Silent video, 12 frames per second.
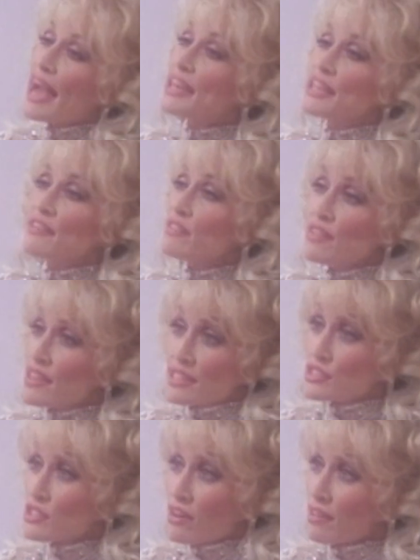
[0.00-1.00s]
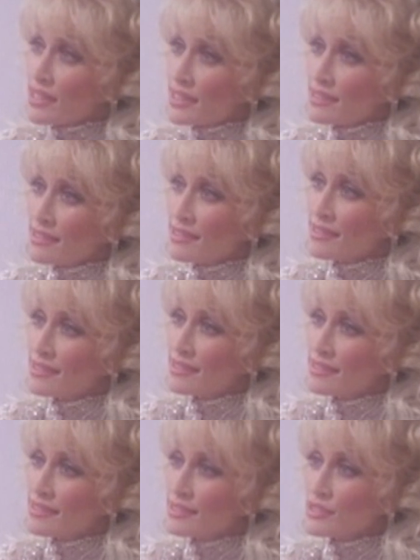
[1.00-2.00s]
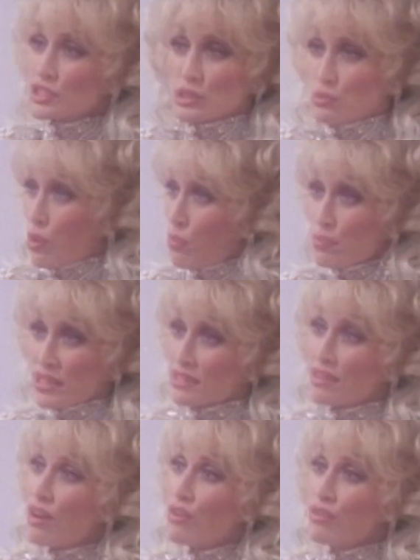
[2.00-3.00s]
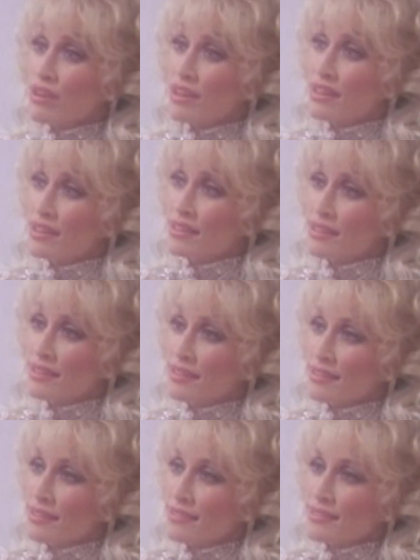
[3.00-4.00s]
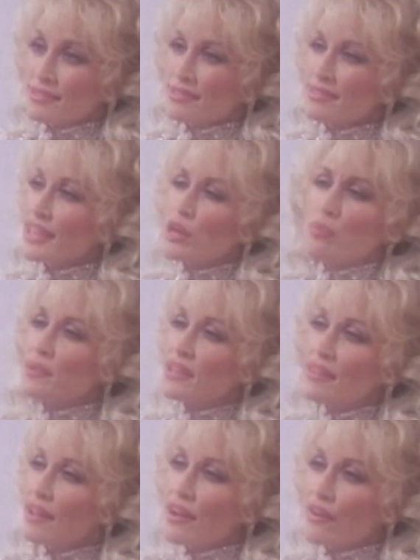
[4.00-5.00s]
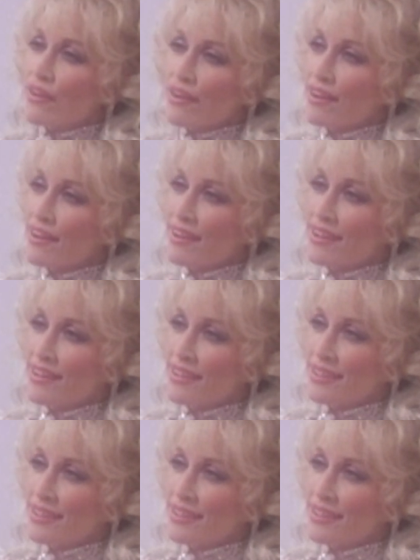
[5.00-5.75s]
And even then, Charlene, she won't be alone. They'll be there.